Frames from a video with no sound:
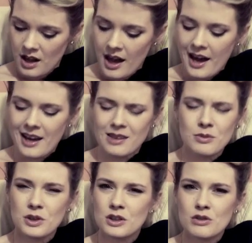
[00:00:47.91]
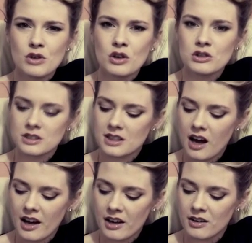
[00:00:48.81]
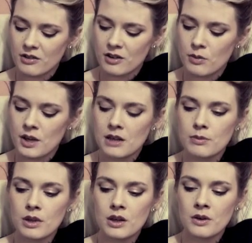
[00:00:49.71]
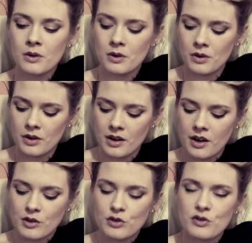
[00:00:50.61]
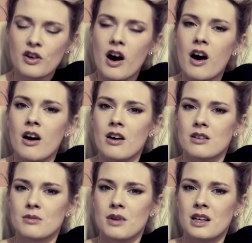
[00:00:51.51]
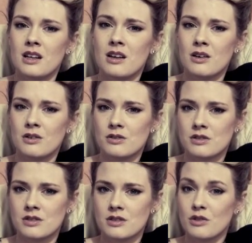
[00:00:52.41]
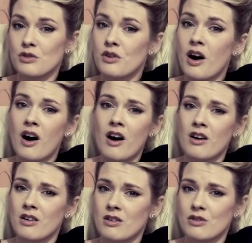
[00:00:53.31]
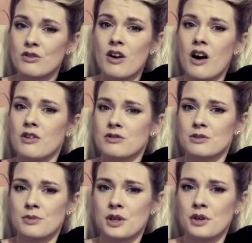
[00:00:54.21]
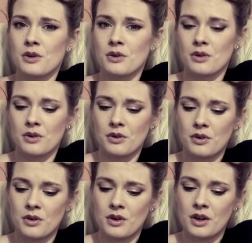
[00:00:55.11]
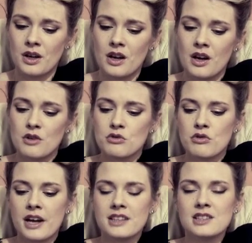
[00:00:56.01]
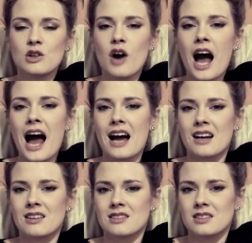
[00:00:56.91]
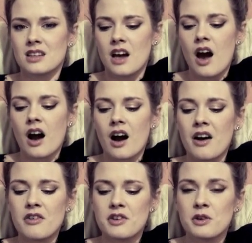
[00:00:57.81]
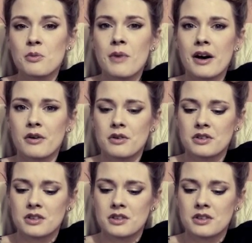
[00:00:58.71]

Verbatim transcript: Hey, I'm on the wrong side of the big blue, far, my love, far, far from you. Raise your hand, cover your mouth.